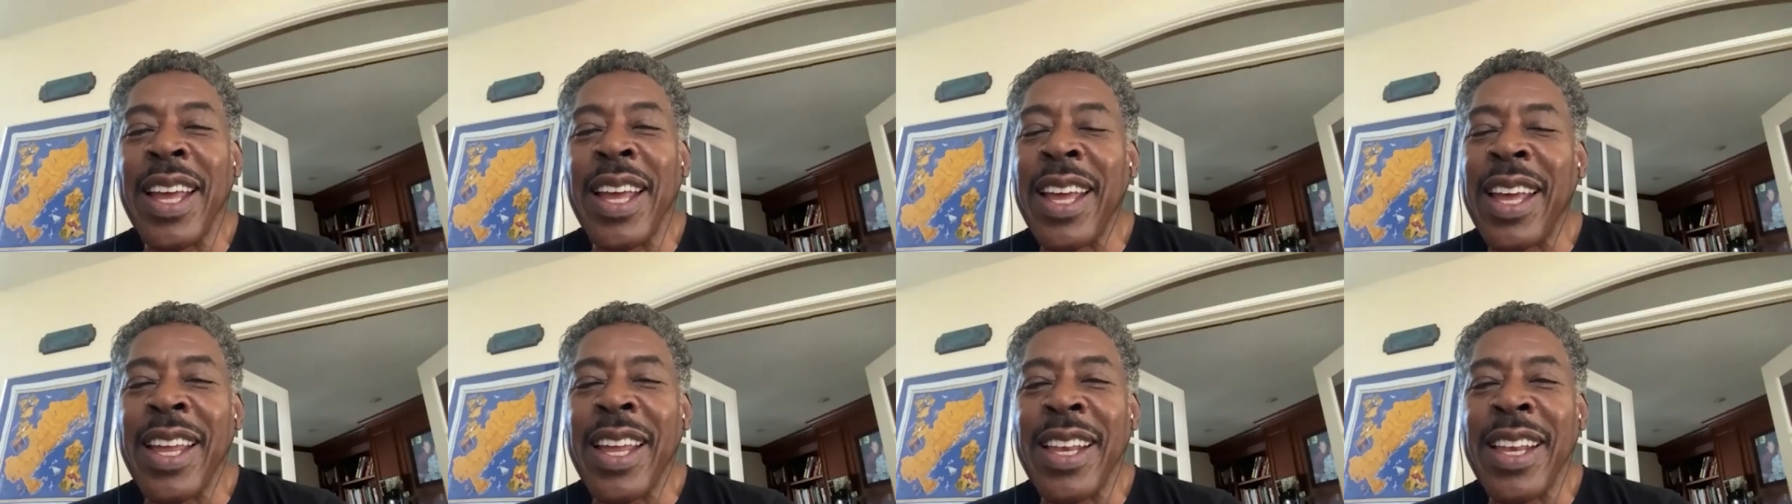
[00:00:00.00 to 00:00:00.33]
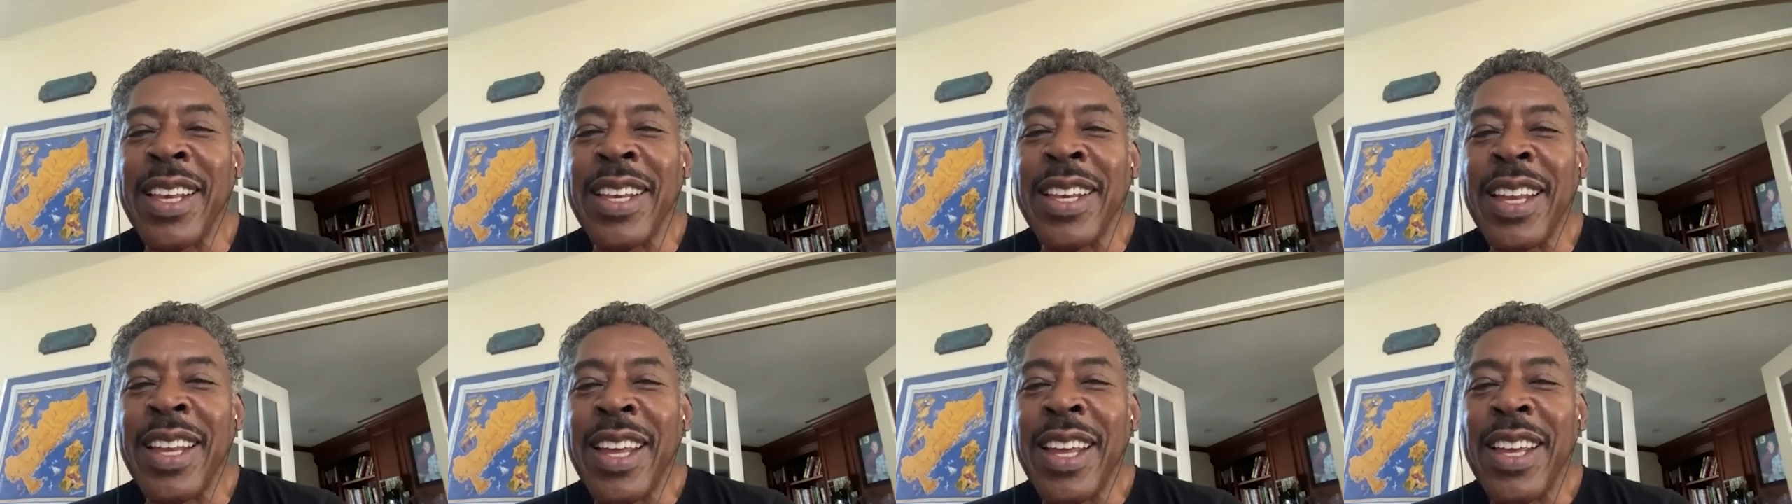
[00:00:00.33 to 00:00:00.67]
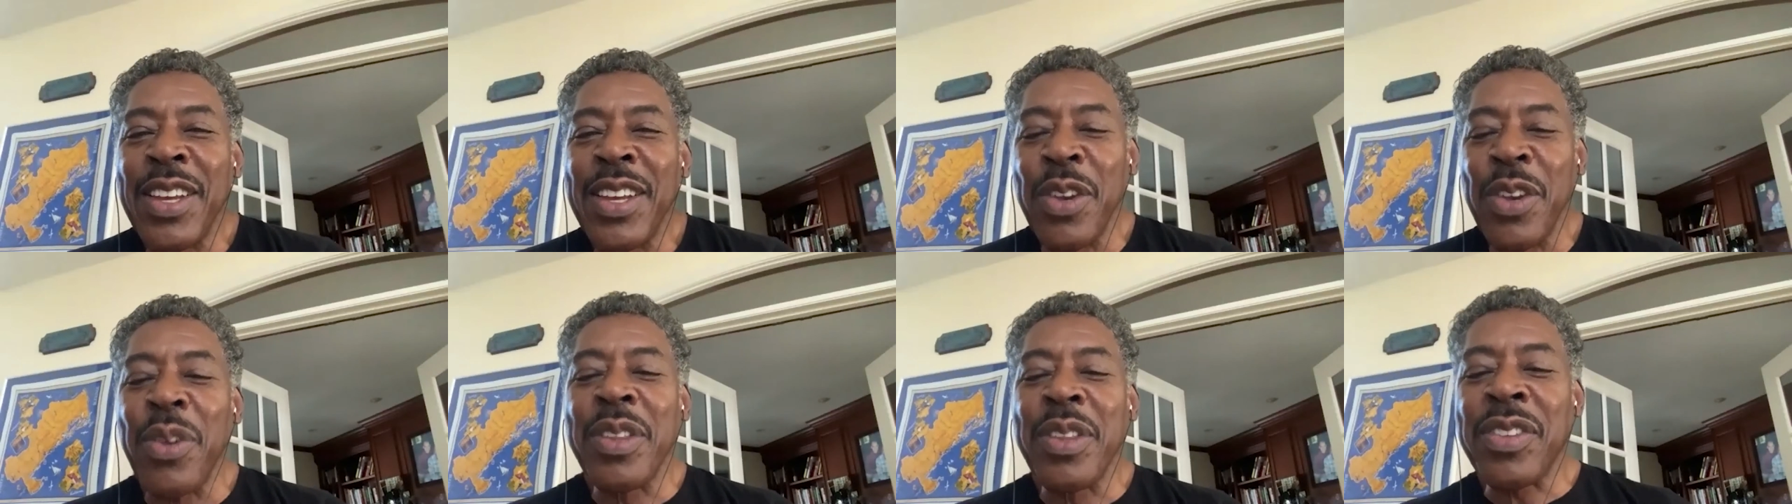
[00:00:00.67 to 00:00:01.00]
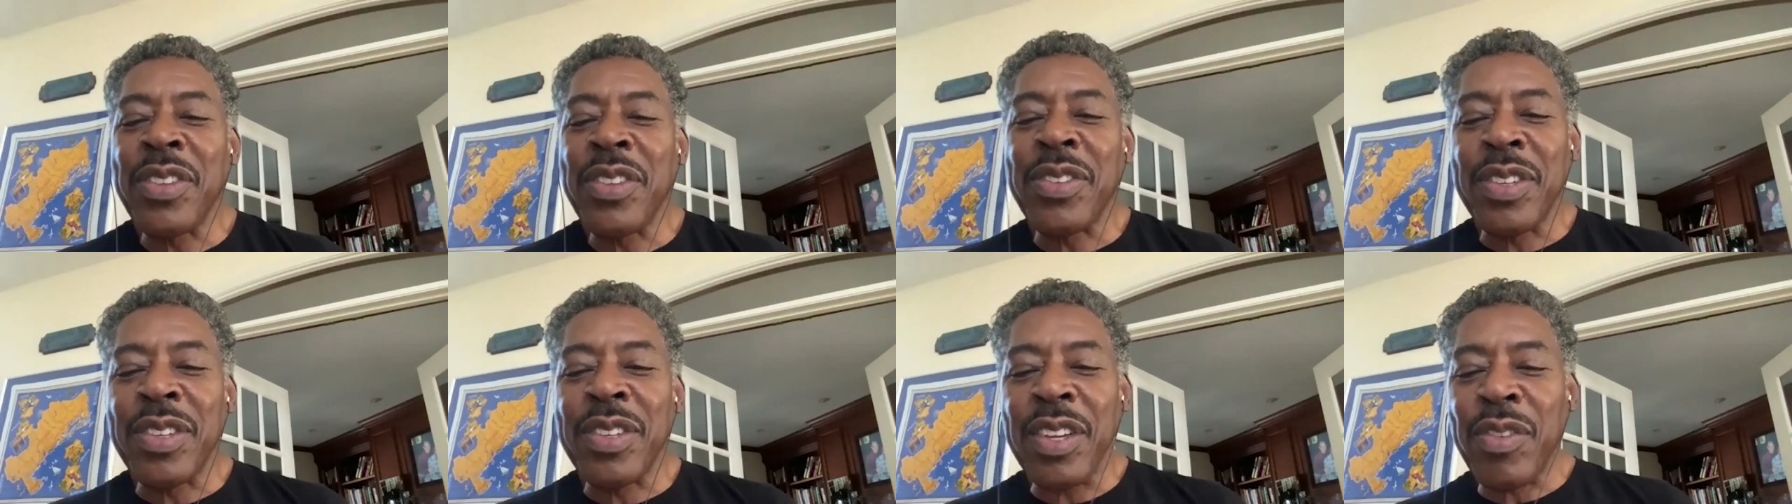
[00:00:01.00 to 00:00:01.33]
And,
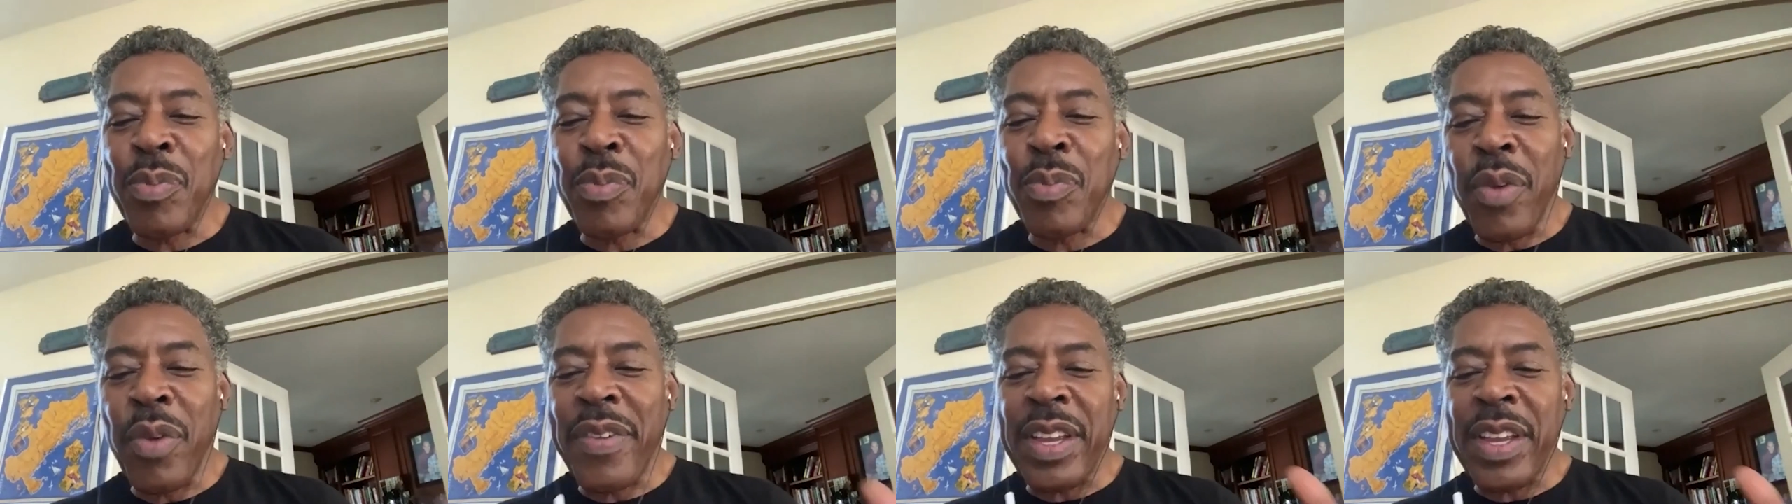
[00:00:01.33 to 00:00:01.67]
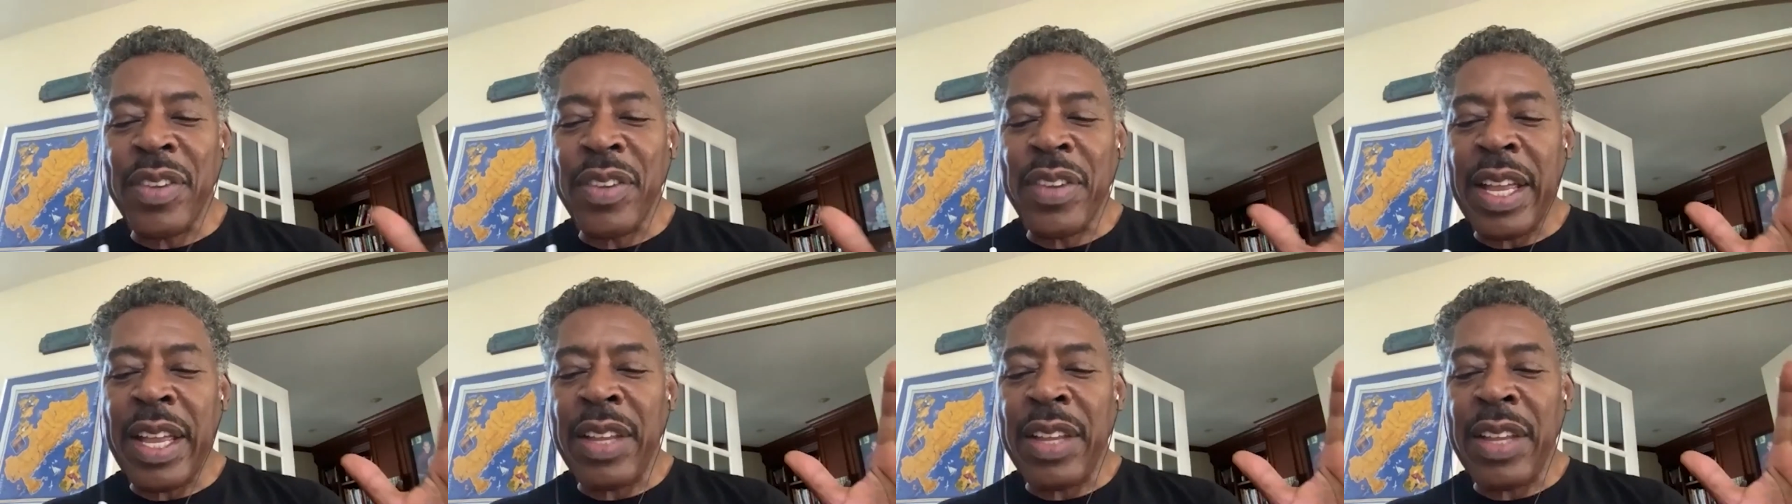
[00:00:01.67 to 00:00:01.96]
this movie has